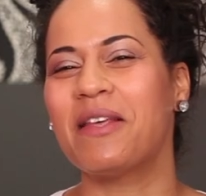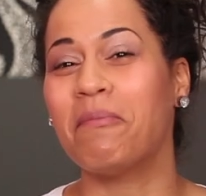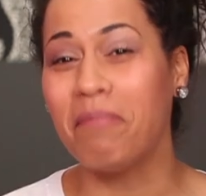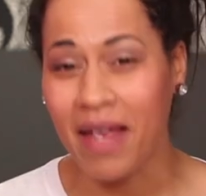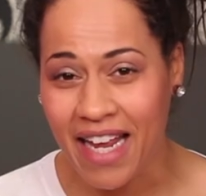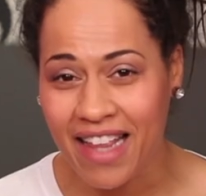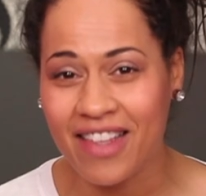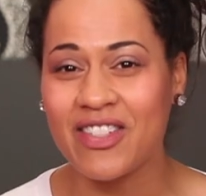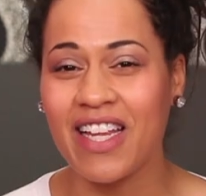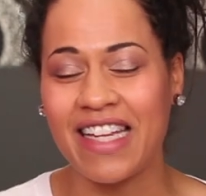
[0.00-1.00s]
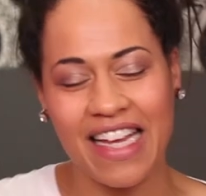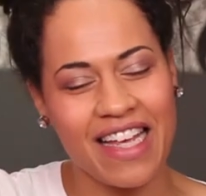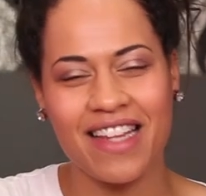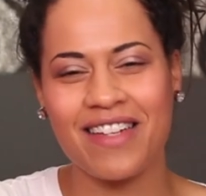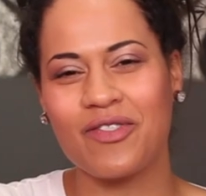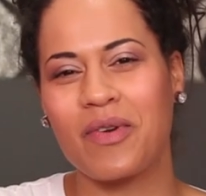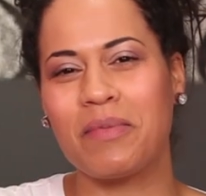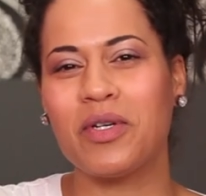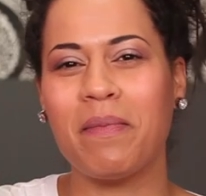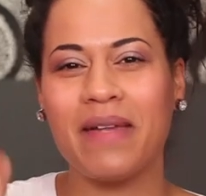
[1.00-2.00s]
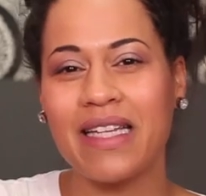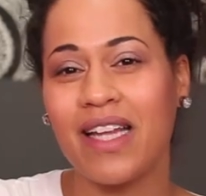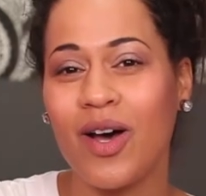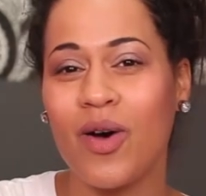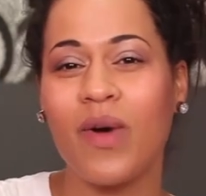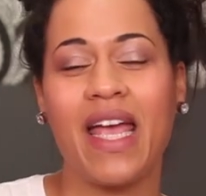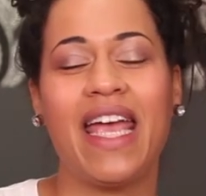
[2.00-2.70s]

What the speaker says: the Minute. There's a link in the description below.